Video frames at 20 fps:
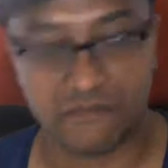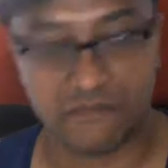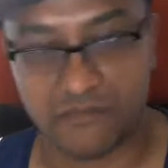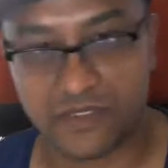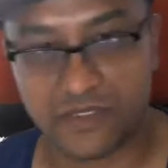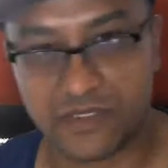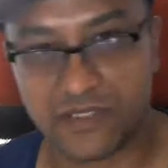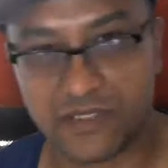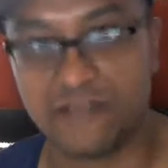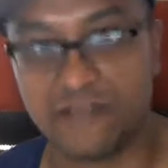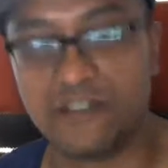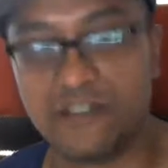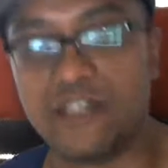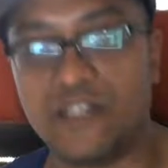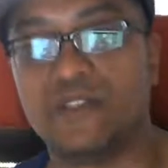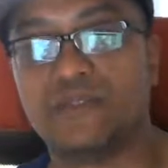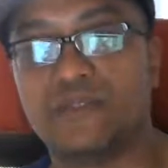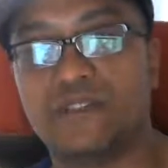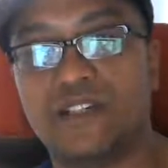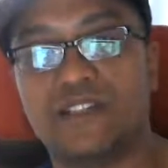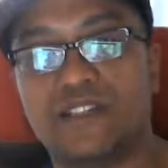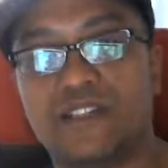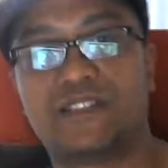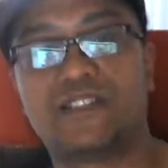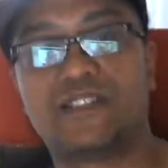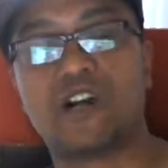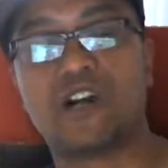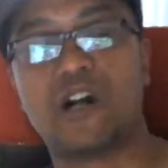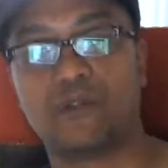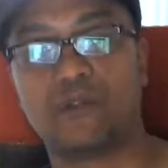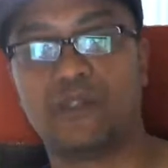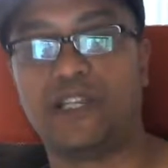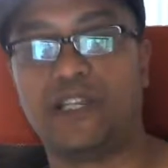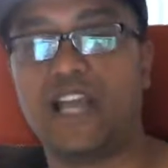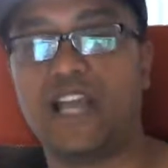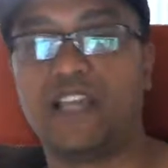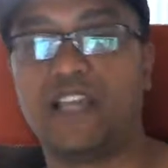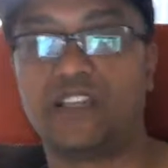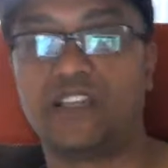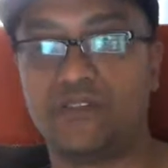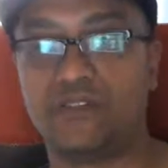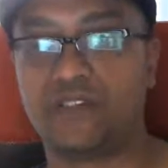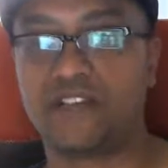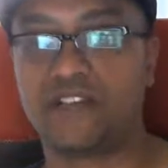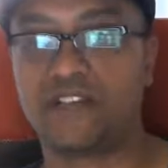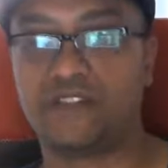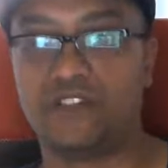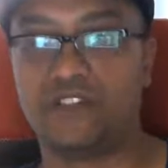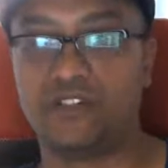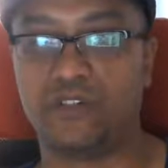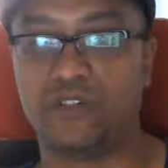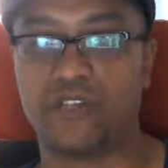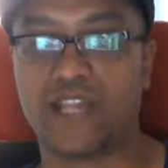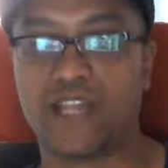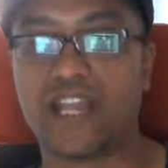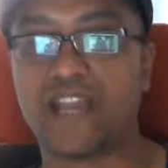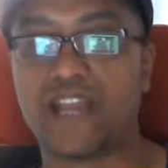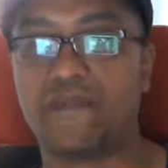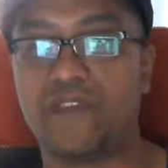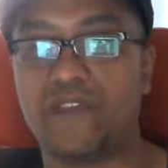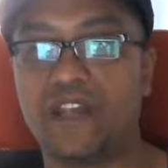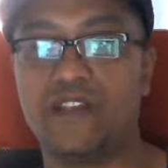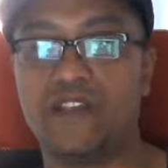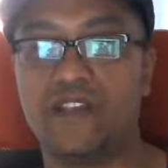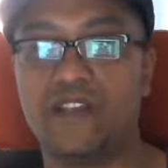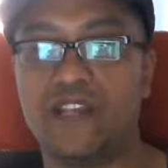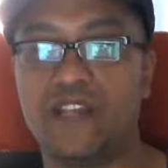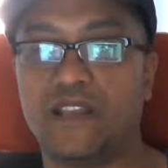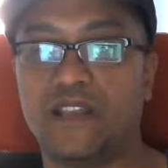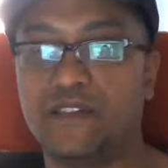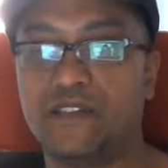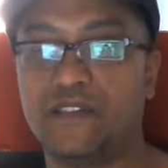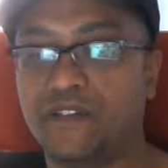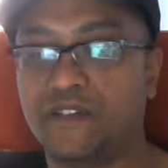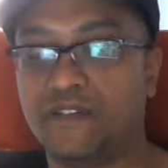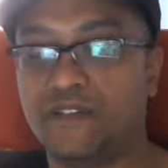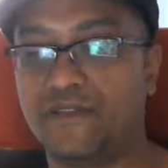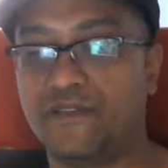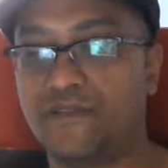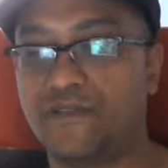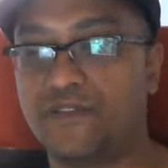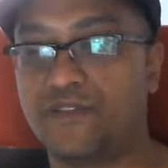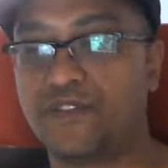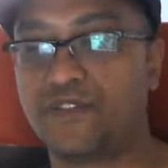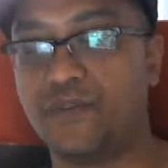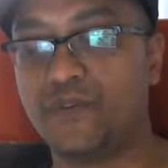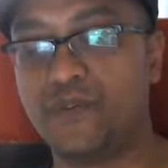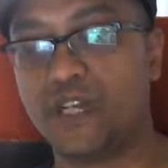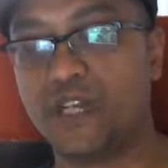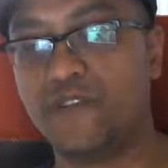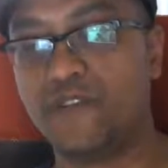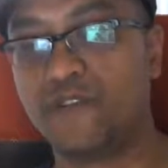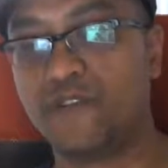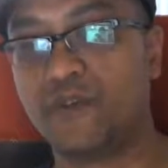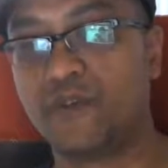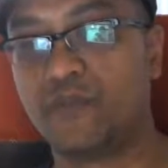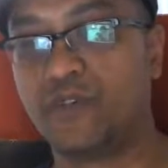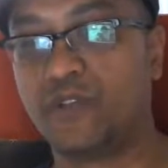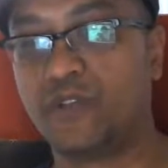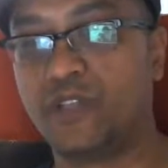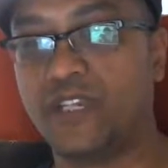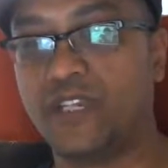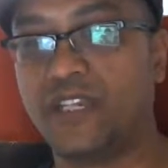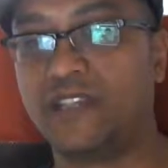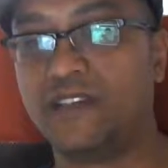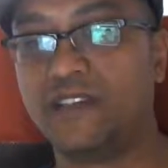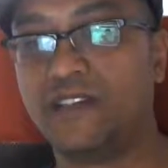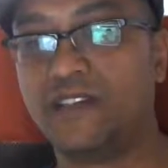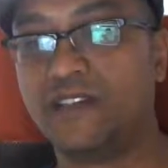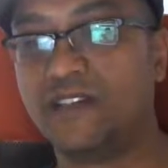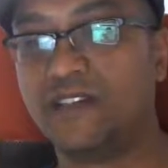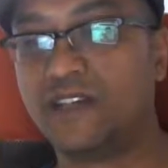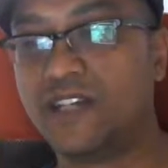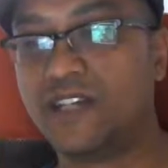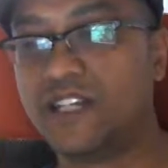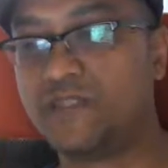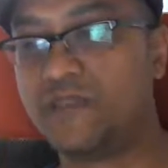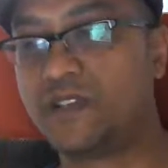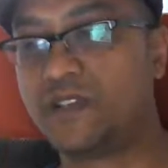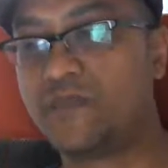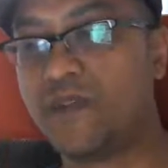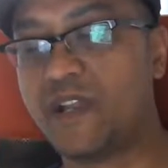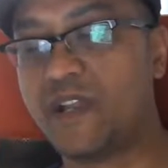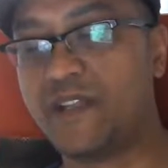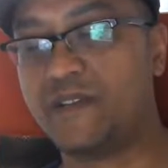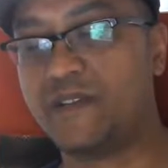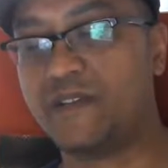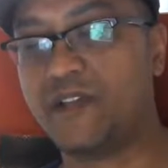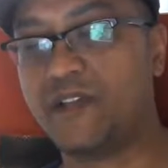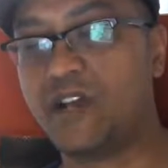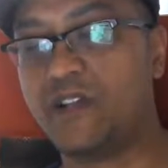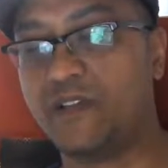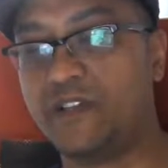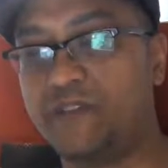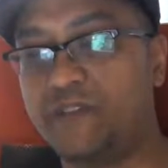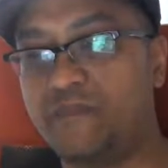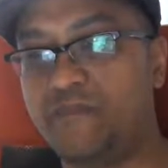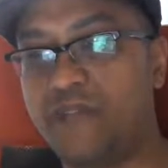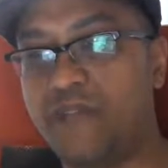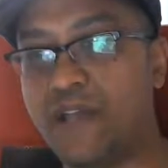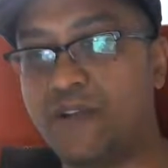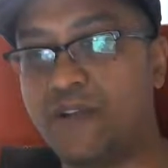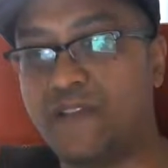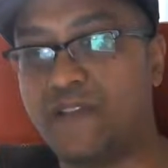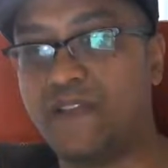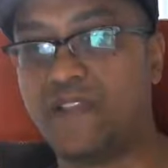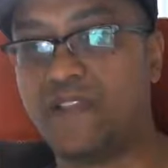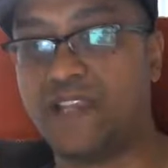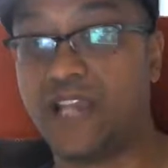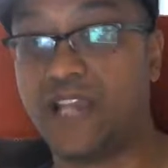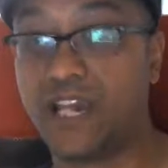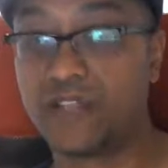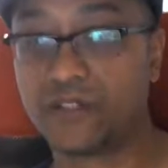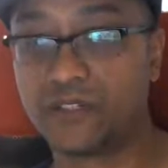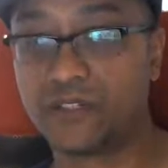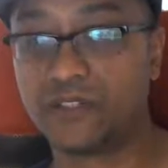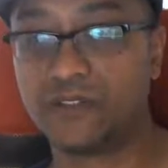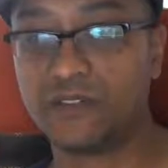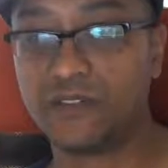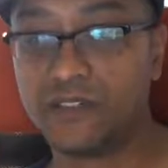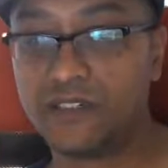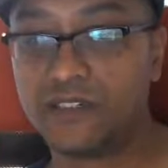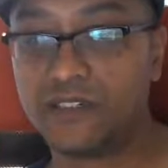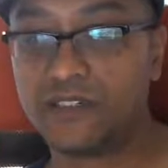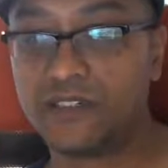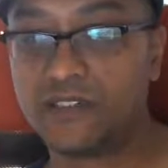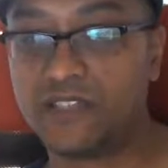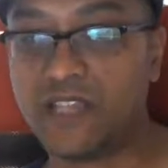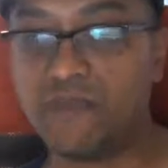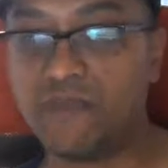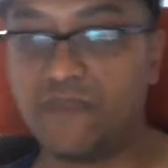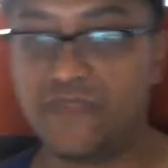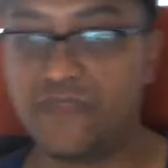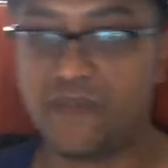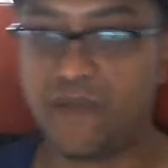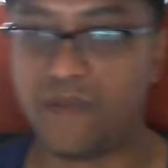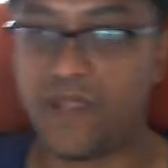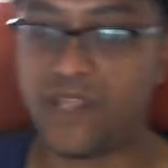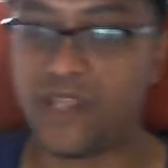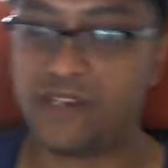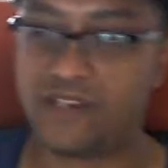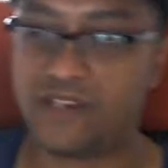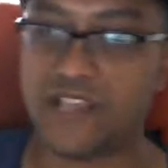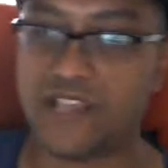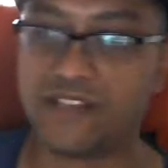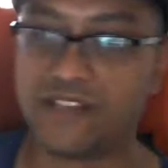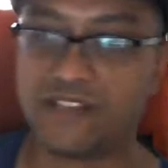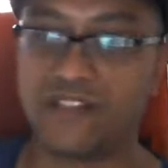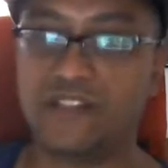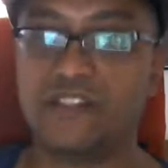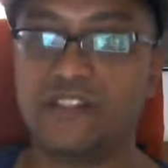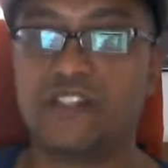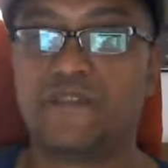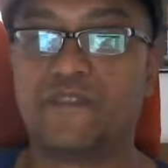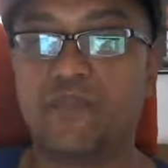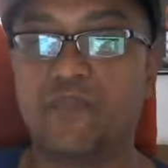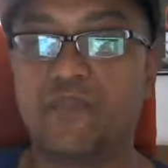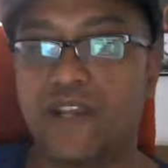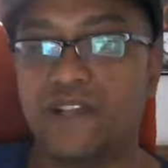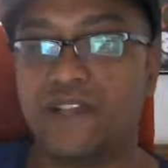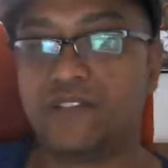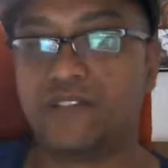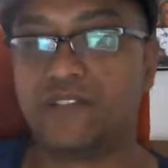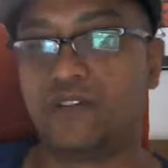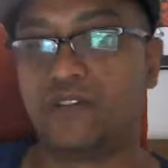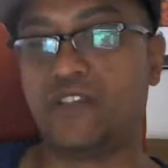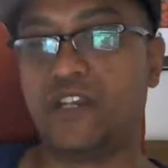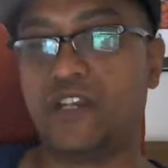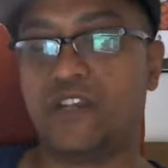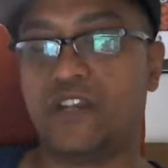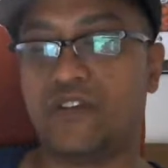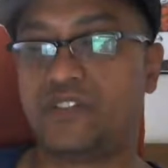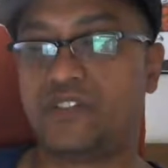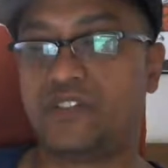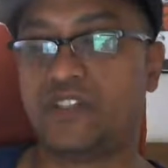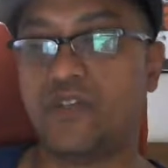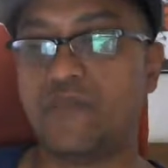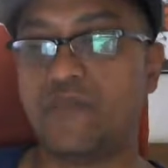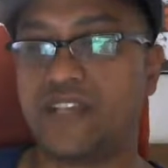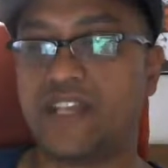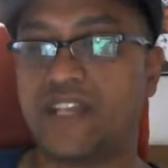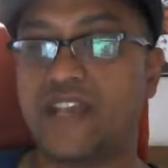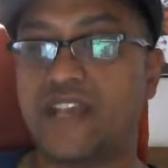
scholarly IQ tests that you can have, and so none of them are really, as to my knowledge, better than the other. They may test things in different ways, or some may